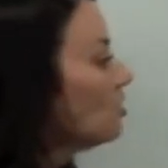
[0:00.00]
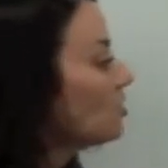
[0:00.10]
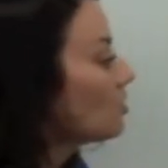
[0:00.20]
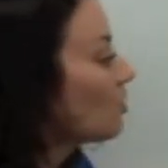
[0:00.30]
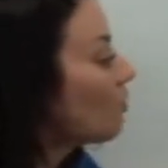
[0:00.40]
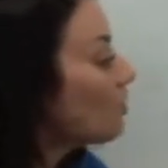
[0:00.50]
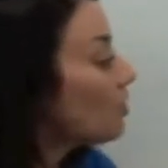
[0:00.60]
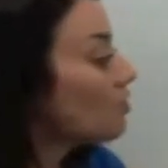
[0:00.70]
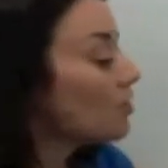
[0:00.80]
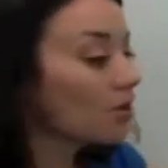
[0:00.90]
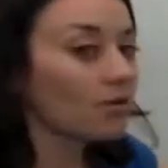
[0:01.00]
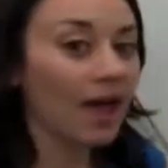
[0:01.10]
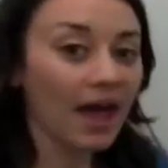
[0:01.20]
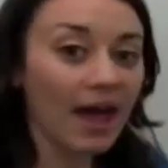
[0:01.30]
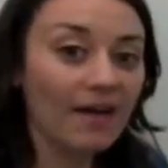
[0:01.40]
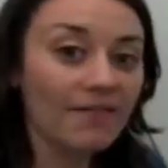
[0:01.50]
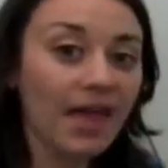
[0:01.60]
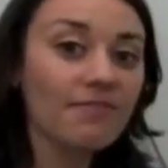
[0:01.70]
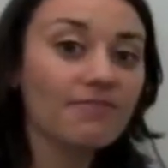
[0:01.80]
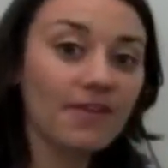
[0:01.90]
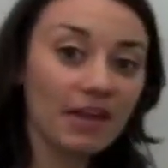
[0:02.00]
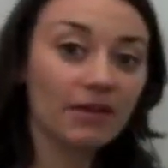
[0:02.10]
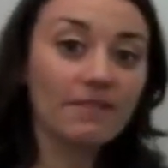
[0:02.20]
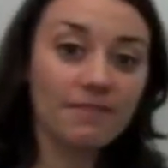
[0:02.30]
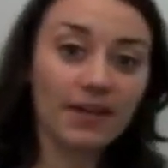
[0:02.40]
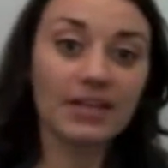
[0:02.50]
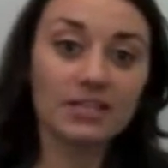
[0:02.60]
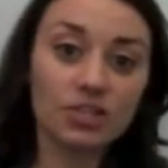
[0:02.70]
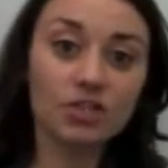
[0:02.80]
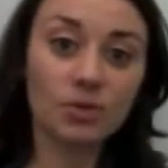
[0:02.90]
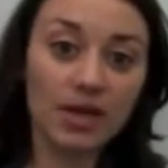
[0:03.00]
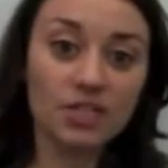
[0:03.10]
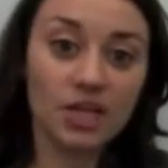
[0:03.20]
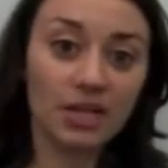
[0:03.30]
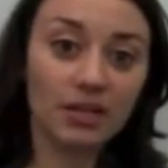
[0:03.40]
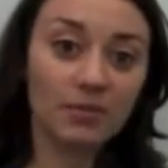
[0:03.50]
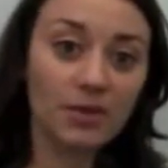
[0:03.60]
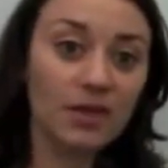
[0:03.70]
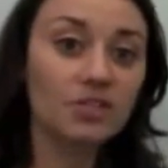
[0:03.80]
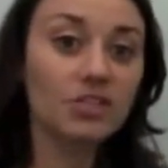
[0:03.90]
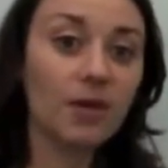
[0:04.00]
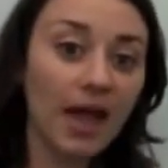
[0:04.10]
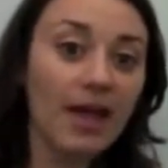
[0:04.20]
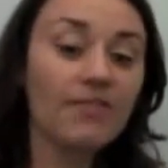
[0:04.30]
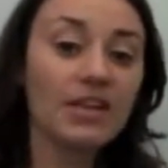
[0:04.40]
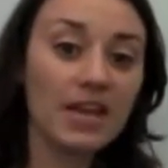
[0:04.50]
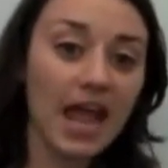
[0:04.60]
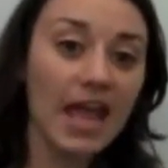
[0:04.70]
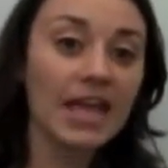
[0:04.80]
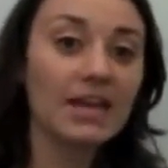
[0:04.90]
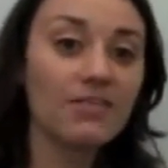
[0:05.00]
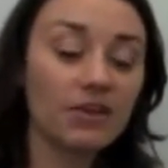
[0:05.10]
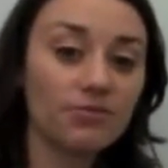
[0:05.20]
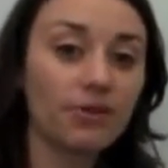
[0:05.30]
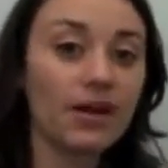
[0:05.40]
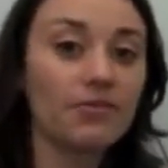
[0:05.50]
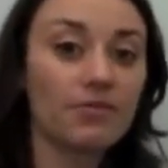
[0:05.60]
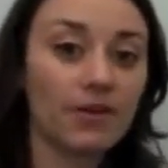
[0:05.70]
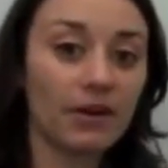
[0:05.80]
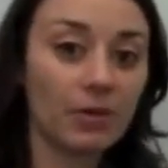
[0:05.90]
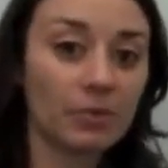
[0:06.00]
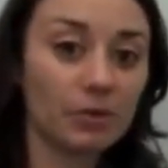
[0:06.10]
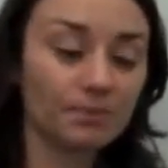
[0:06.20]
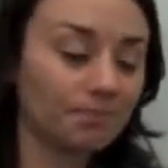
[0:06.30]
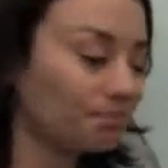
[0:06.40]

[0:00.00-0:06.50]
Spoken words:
So you have a very funny situation because you have a negative in front of a variable.